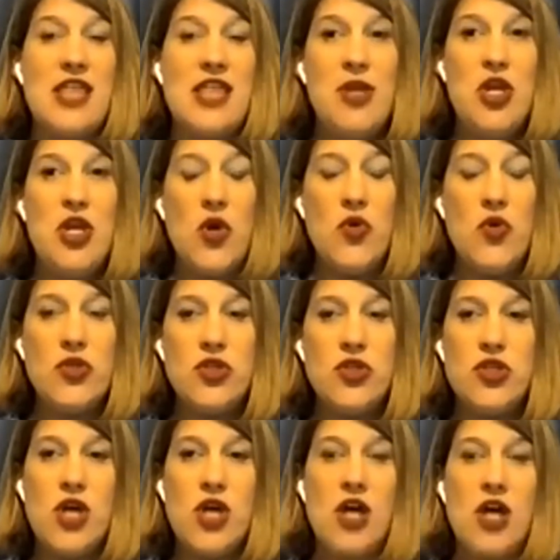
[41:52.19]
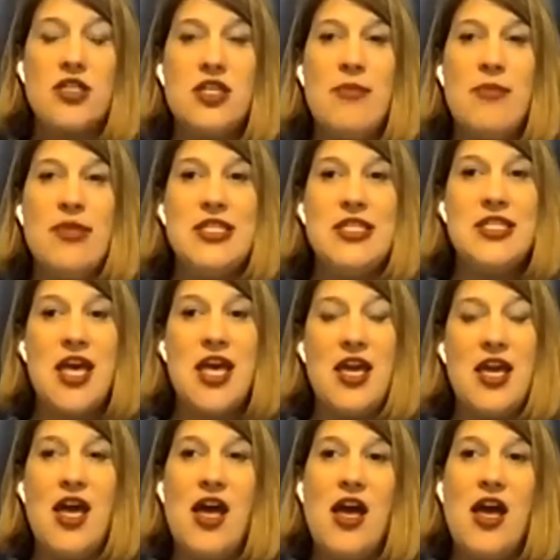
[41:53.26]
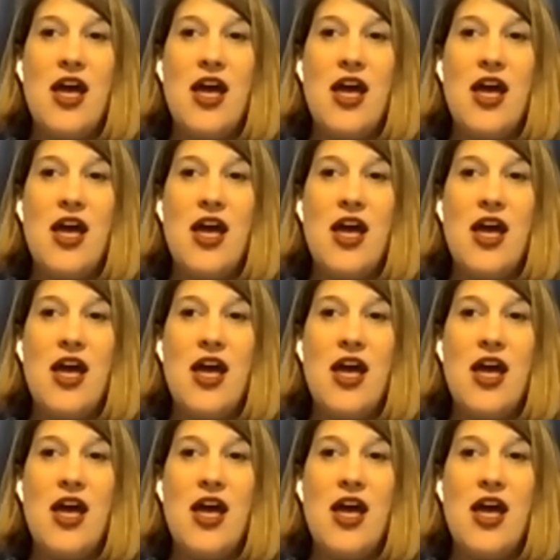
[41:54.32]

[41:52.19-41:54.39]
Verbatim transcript: them a note or talk to them and say,